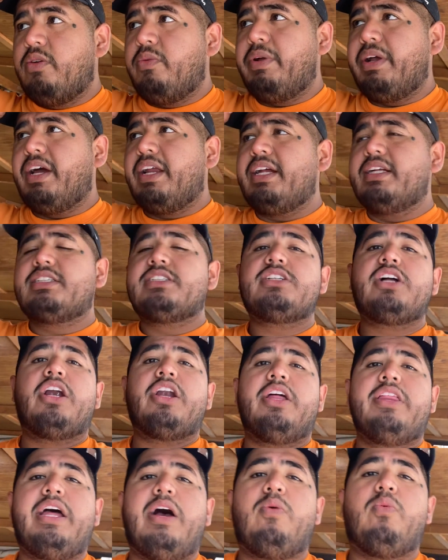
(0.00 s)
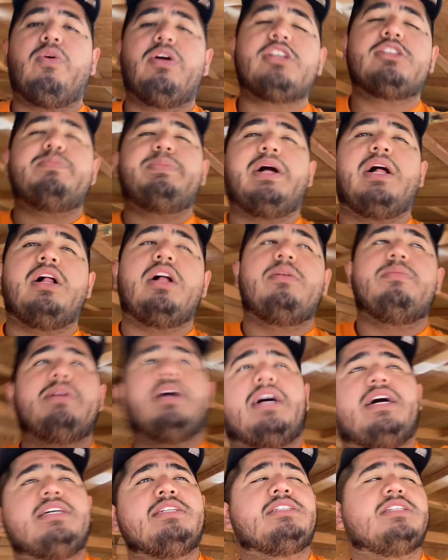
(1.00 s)
gotta get started on that Works bell hub,
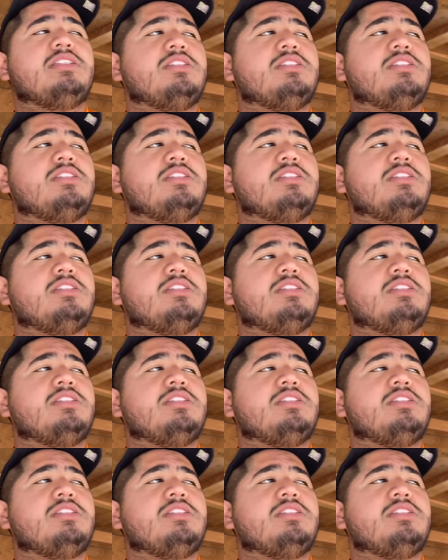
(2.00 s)
guys.